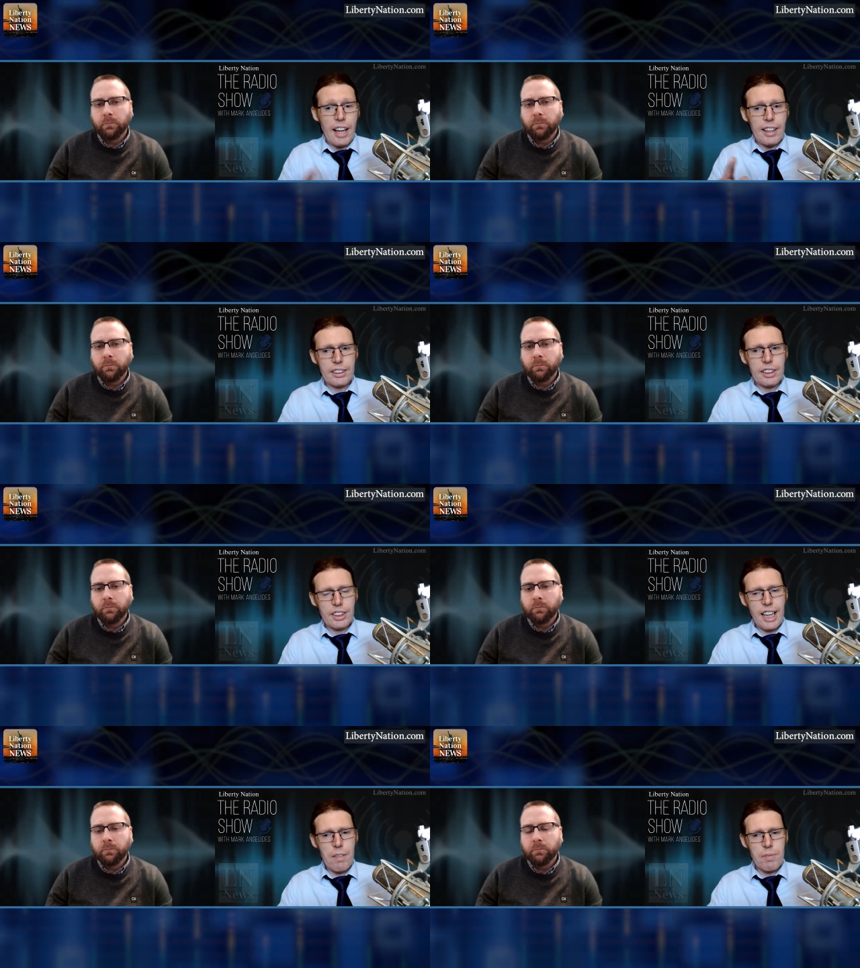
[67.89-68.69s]
Speaker 1: And that's the
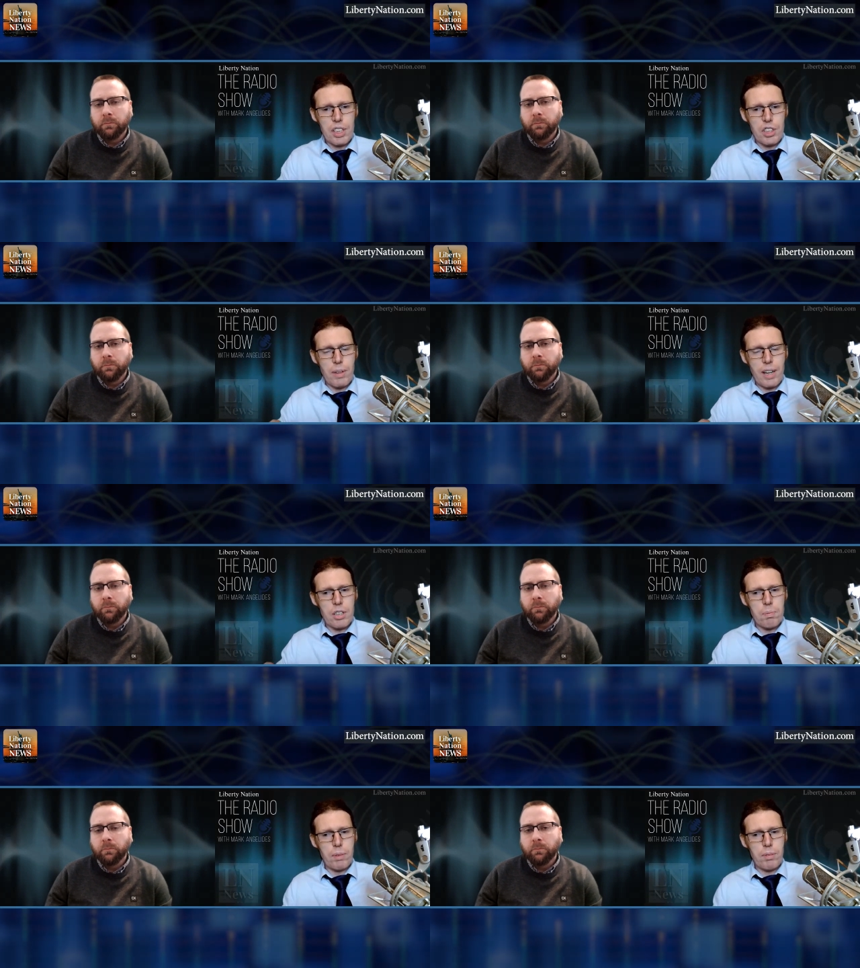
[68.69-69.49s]
same
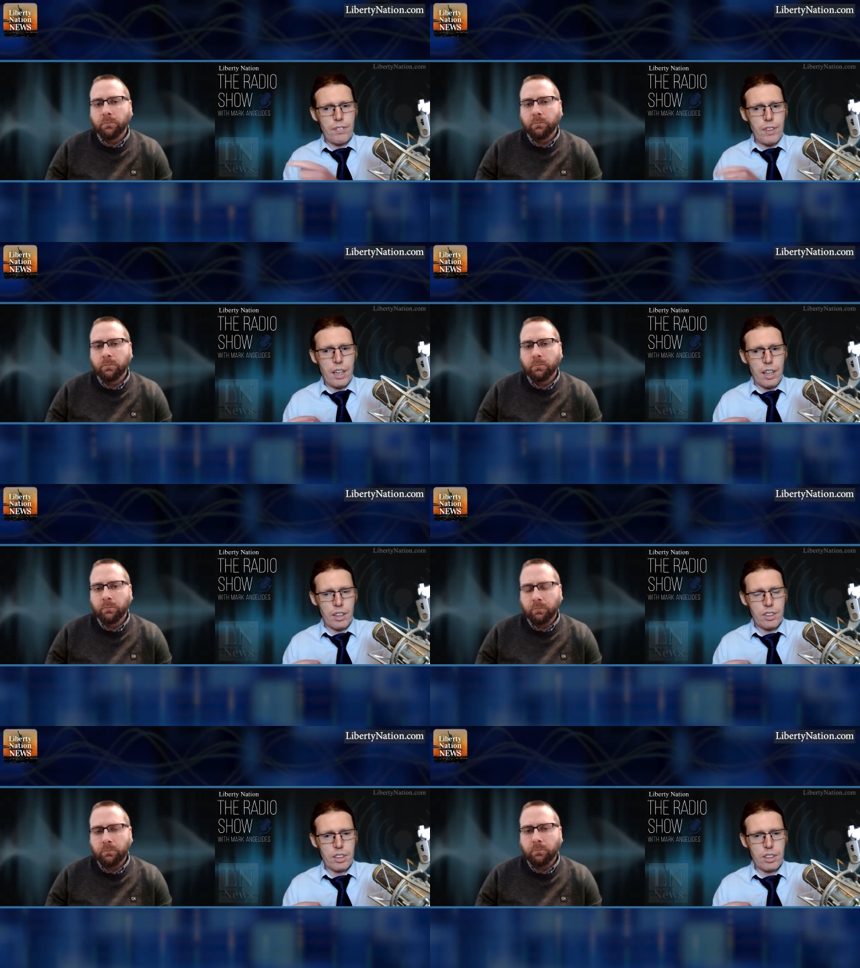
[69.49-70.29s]
situation, but
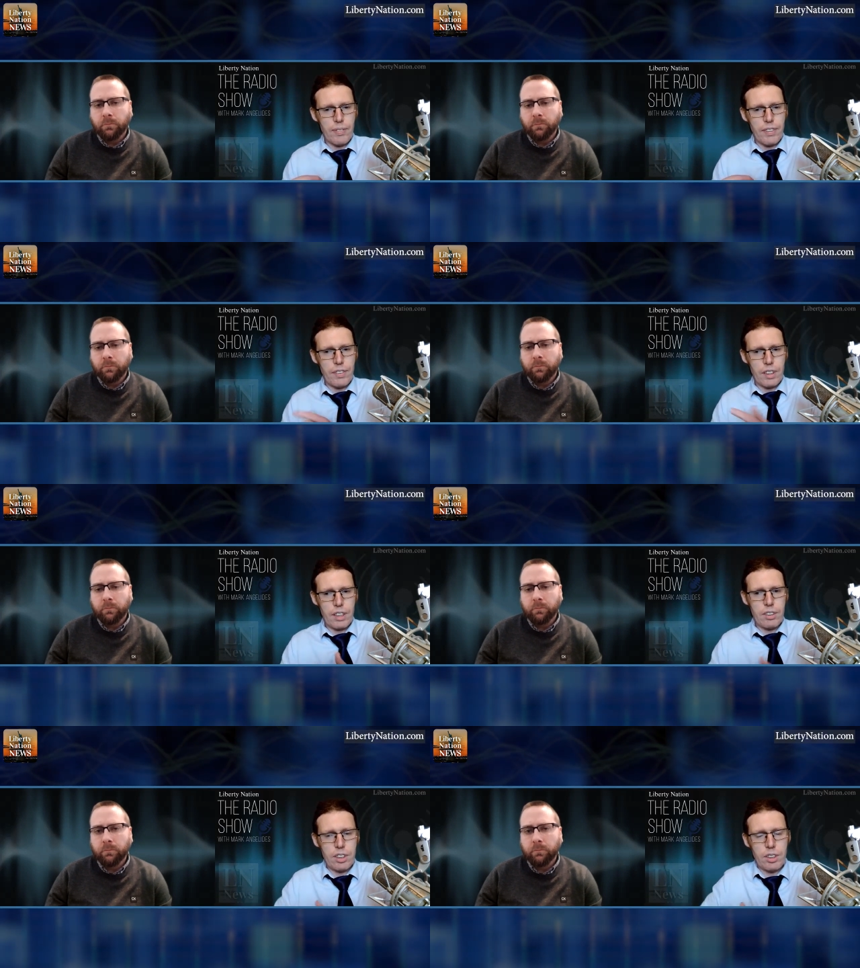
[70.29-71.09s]
reversed for
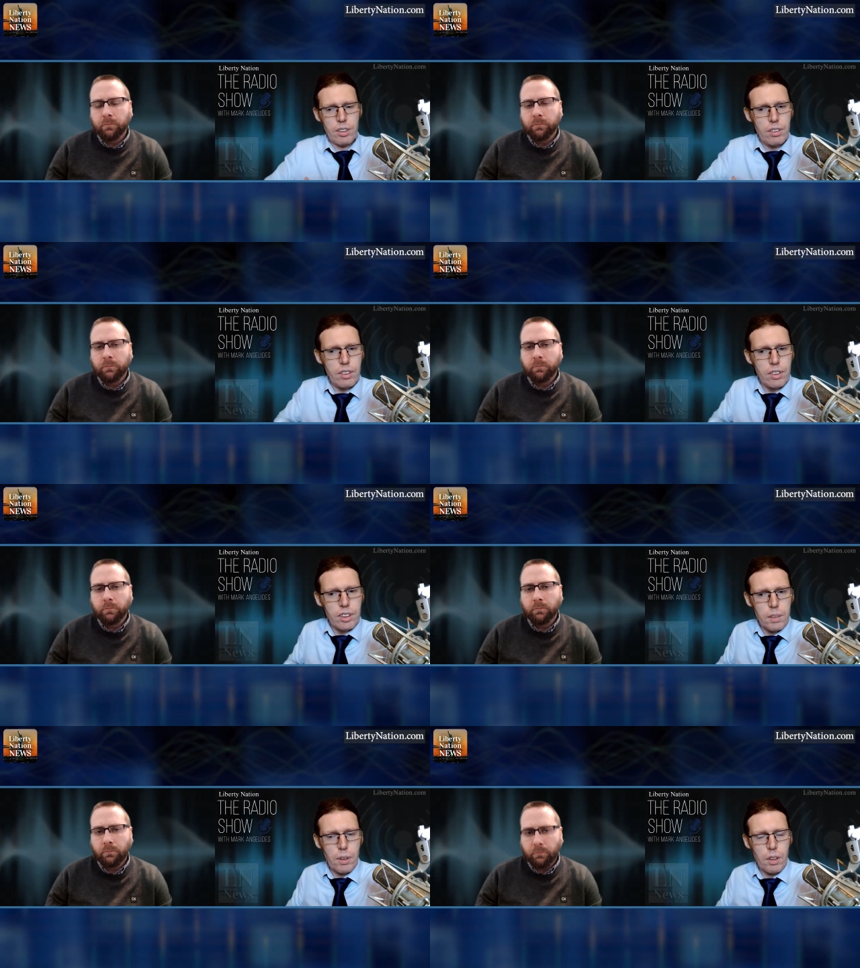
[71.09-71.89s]
those who
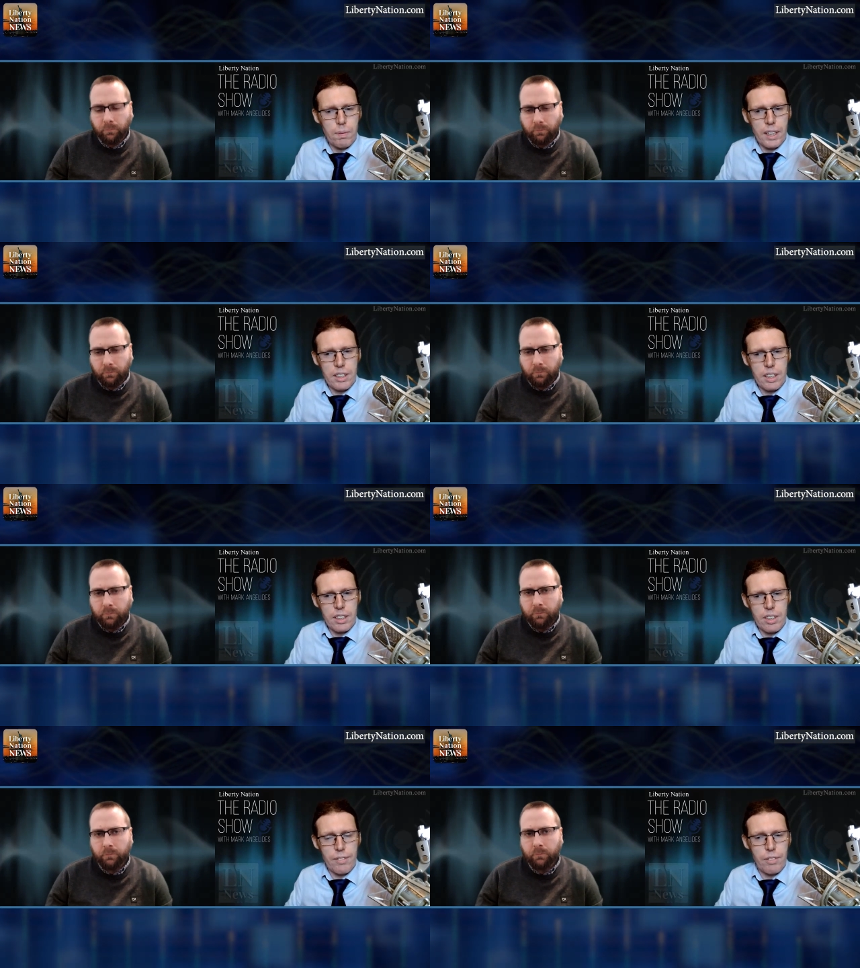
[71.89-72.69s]
support
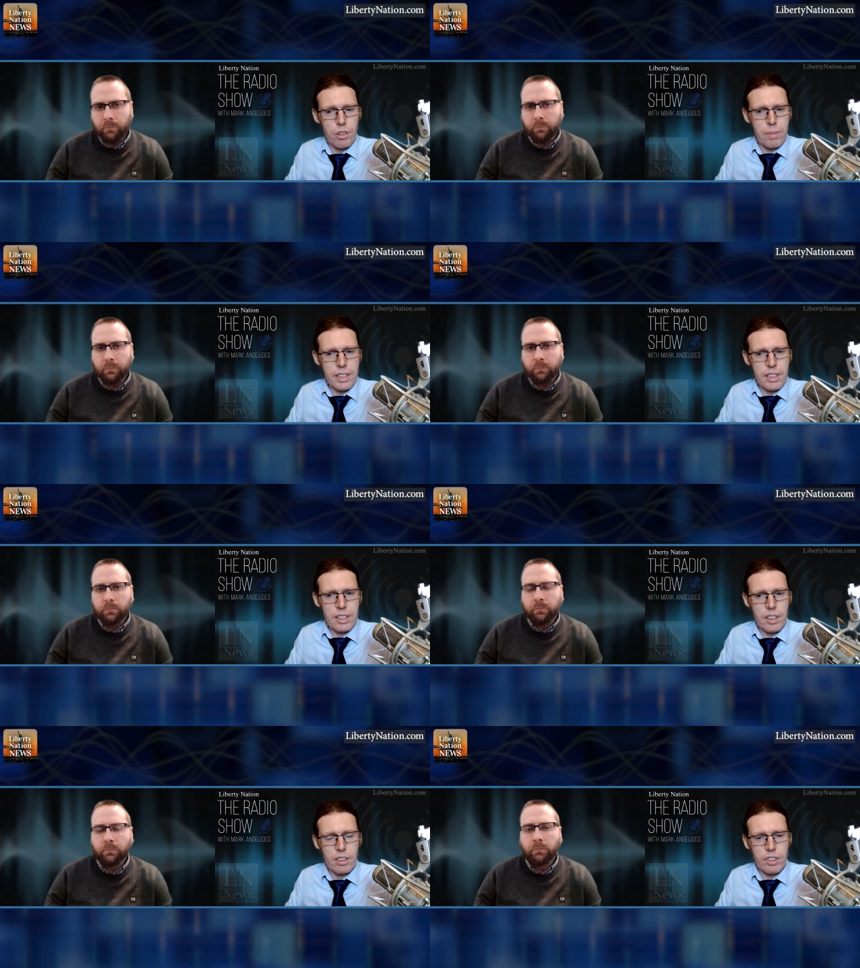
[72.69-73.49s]
President Trump, former
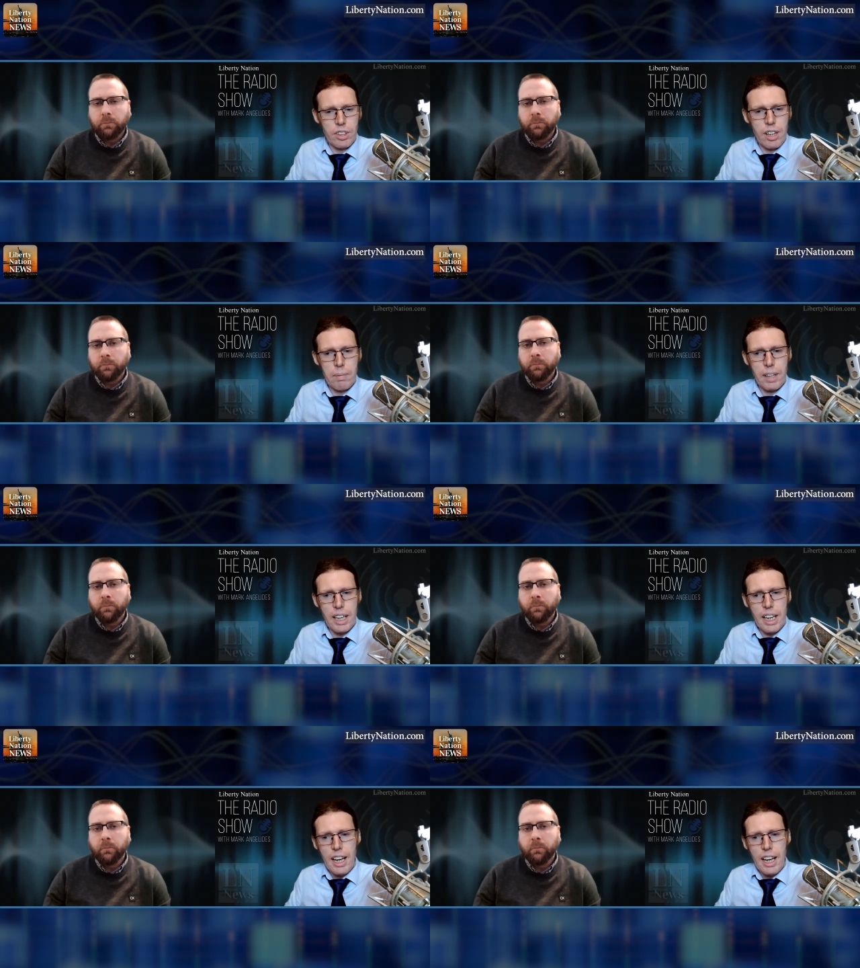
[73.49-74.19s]
President Donald Trump.